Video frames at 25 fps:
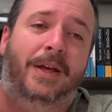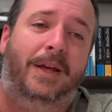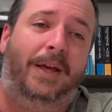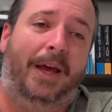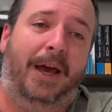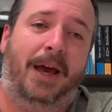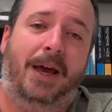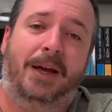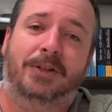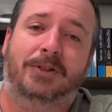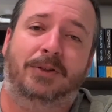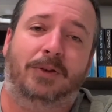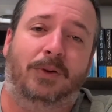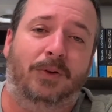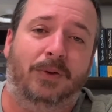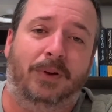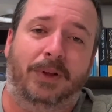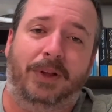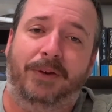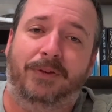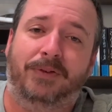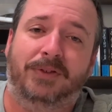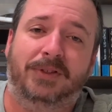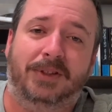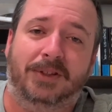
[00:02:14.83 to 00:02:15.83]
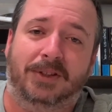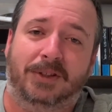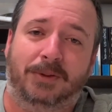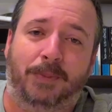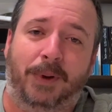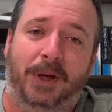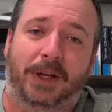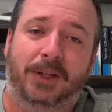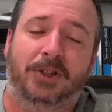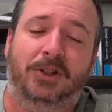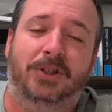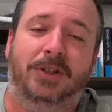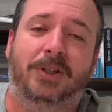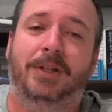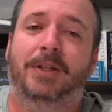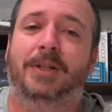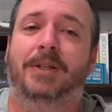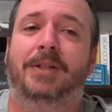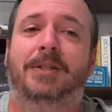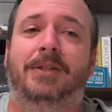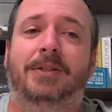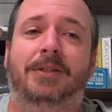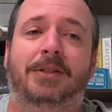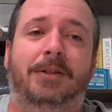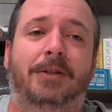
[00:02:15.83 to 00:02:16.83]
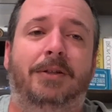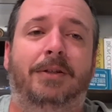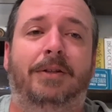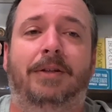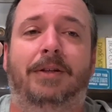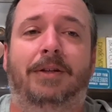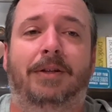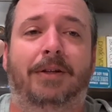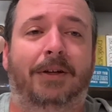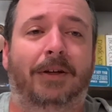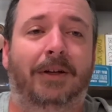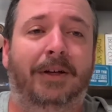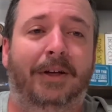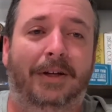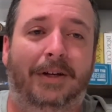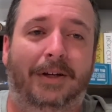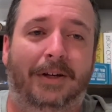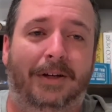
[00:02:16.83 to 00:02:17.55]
axle lift suspension to the